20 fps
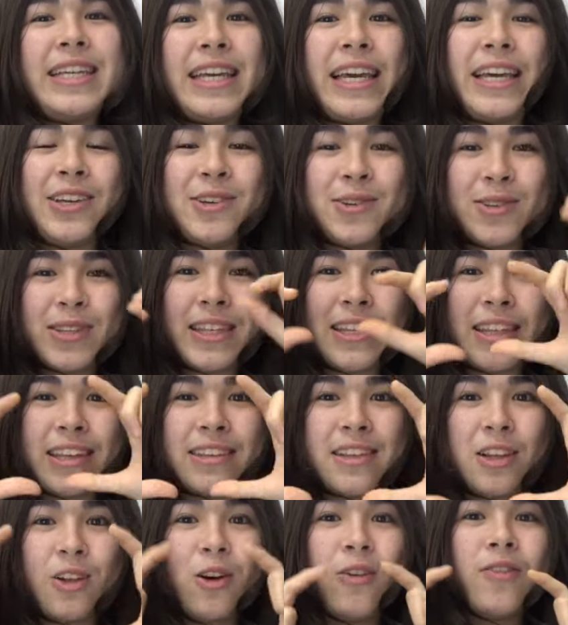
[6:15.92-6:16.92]
it. You will see
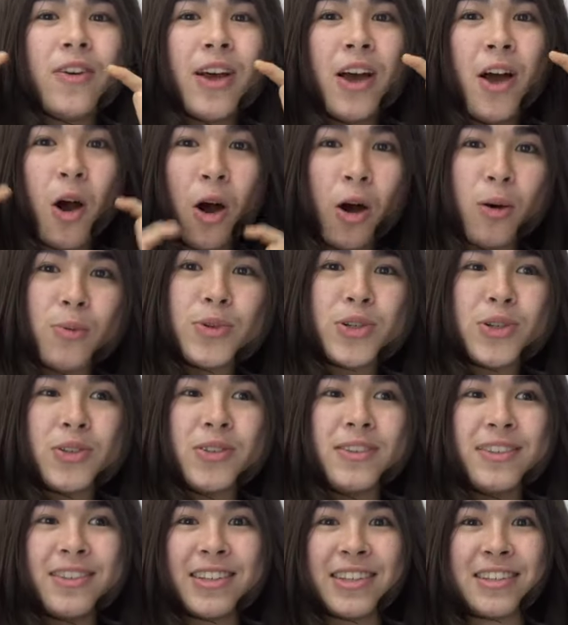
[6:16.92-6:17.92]
there's a lot of
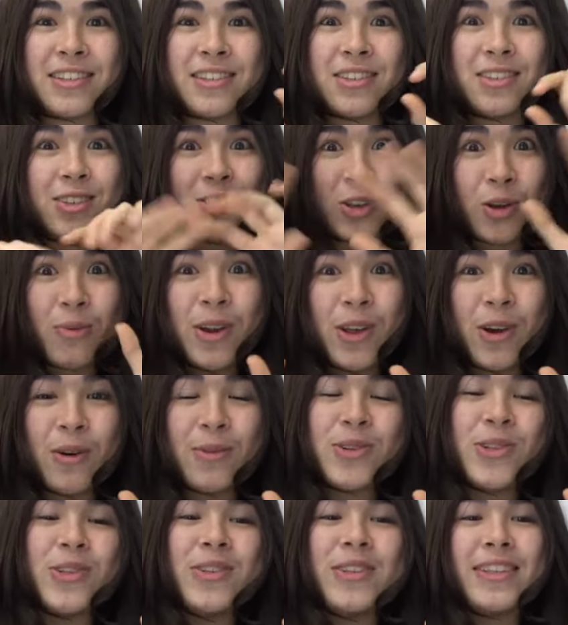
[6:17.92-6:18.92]
options. There's just so many
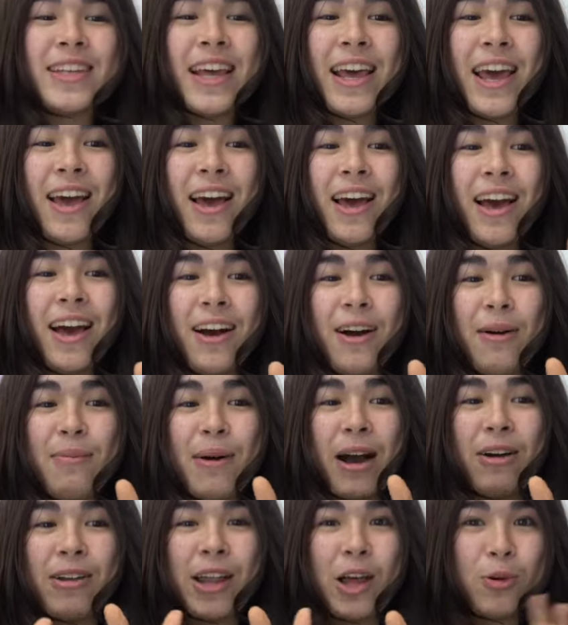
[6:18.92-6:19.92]
options
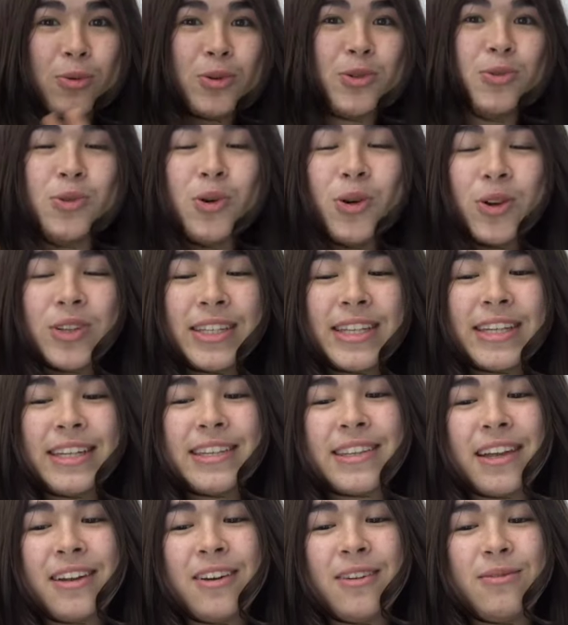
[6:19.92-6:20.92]
about like optional courses.